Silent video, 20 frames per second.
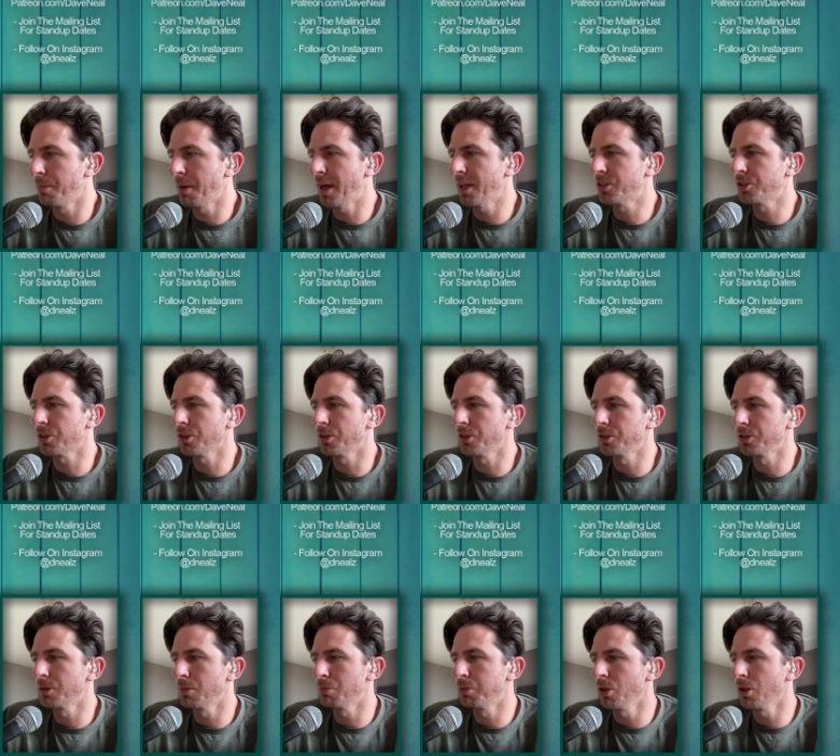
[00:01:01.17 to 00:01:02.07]

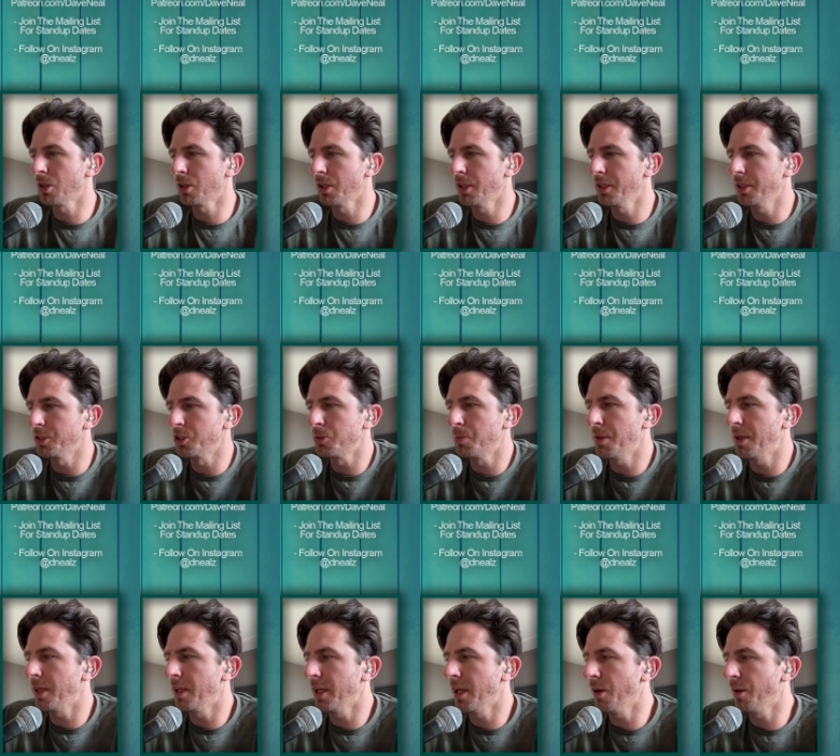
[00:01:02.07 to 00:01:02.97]
Bachelor's Brooklyn is
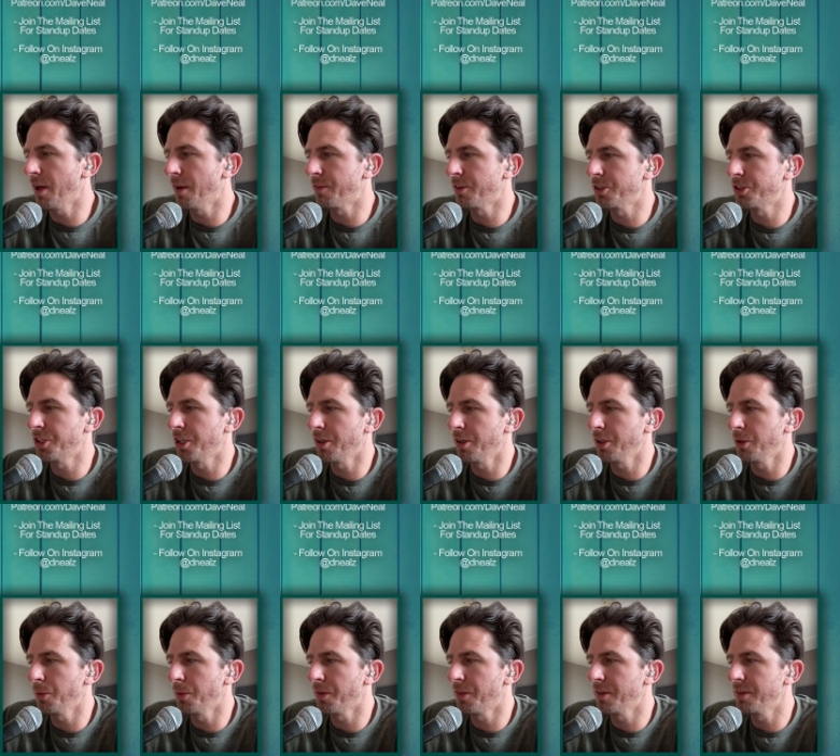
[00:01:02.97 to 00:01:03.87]
speaking out after
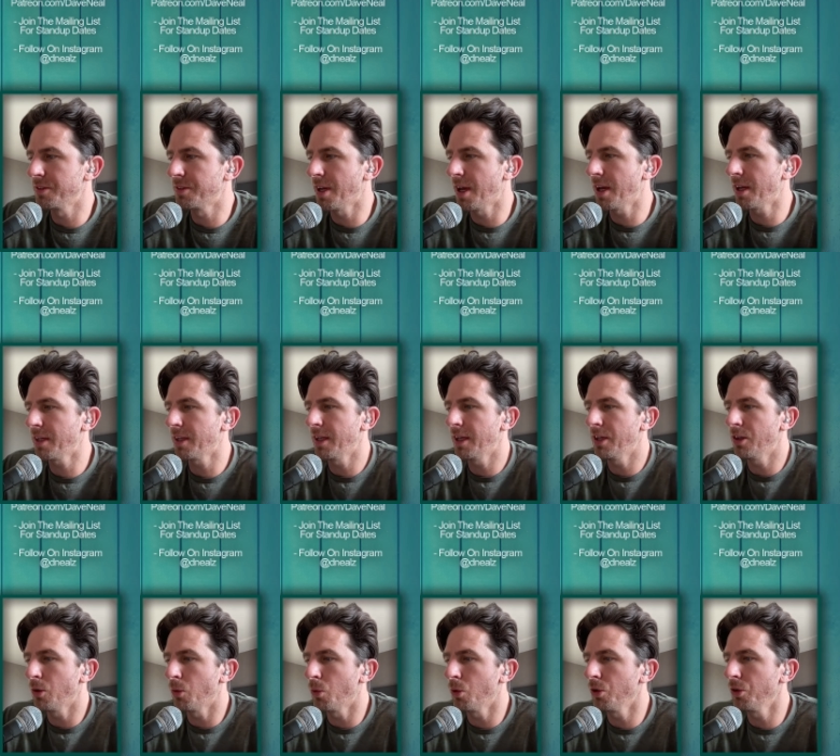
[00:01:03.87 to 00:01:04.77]
sharing with Zach
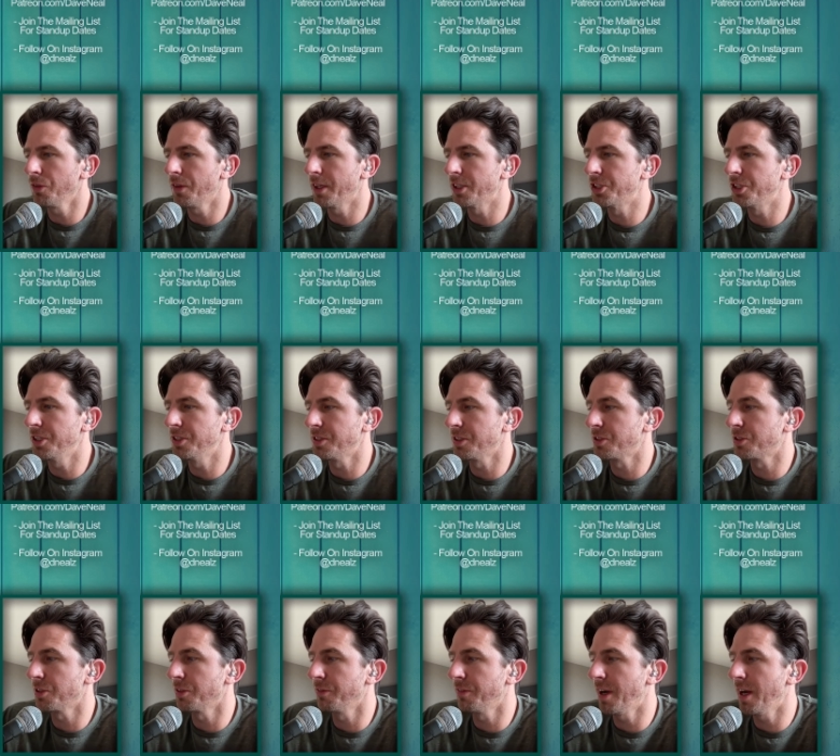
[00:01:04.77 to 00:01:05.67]
and the world that she is a
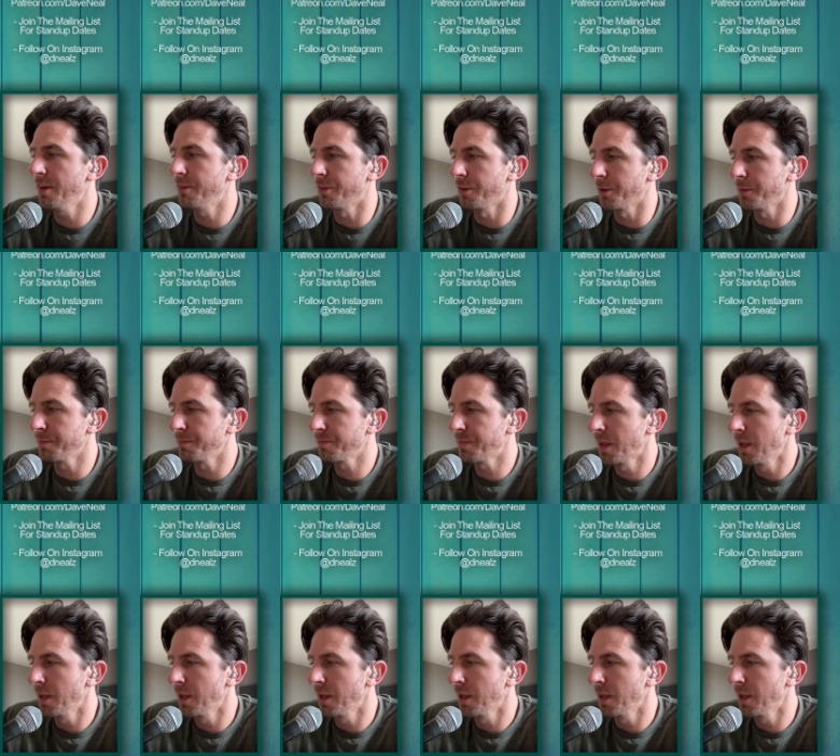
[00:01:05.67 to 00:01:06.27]
survivor